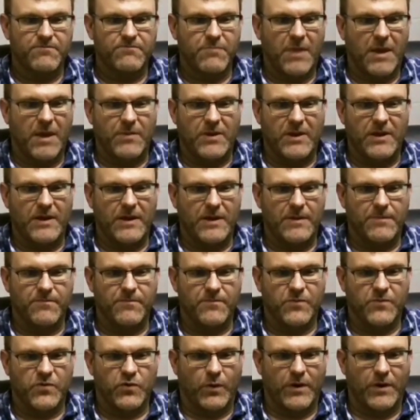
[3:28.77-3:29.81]
maybe
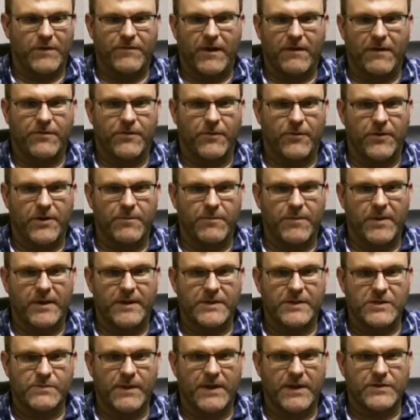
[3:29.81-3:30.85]
25-30-minute
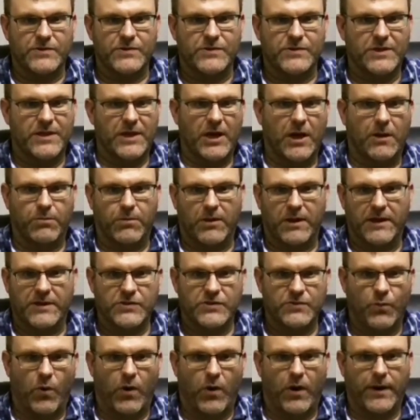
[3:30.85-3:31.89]
inspections of the airplane,
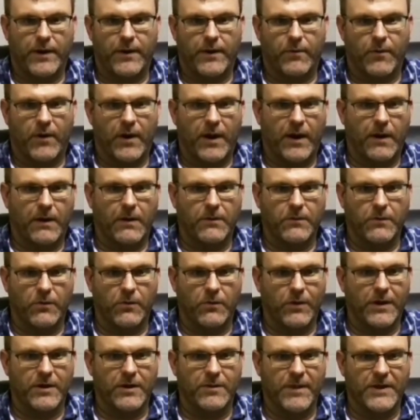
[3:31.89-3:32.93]
just walking around,
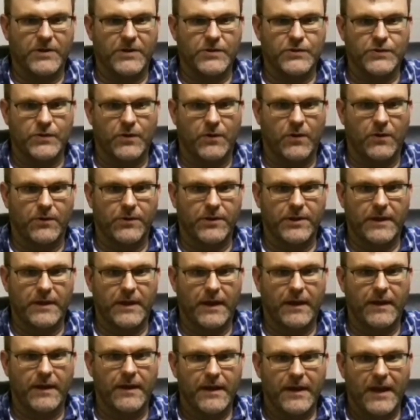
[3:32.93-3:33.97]
looking to make sure all the
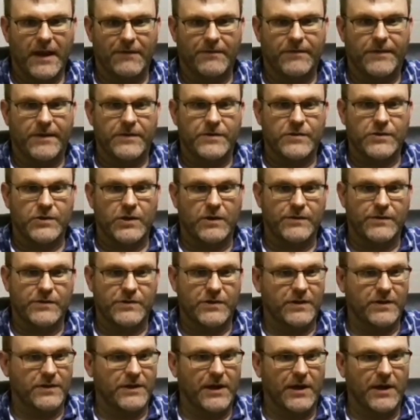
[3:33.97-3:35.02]
everything's
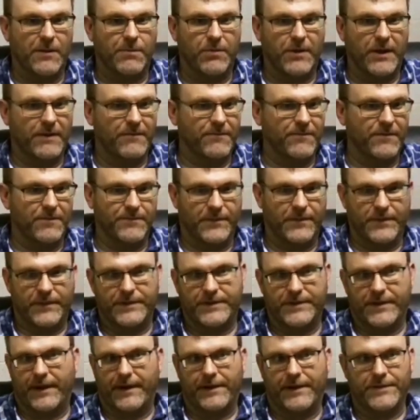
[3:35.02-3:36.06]
serviced on the airplane, from
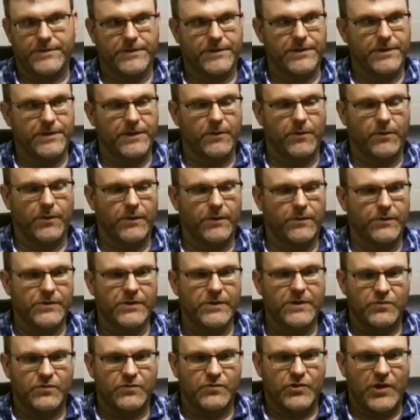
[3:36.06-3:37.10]
the tires to the
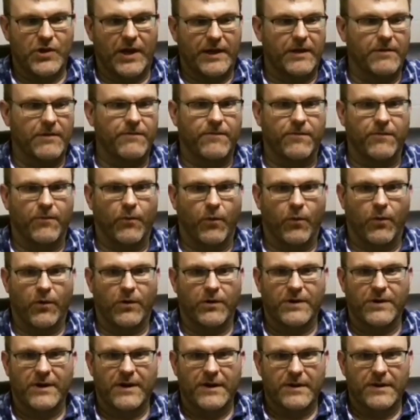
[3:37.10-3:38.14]
oils, checking
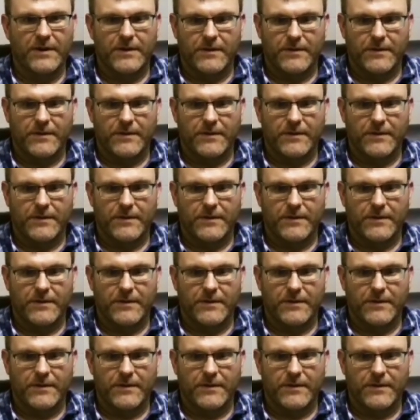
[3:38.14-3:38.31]
for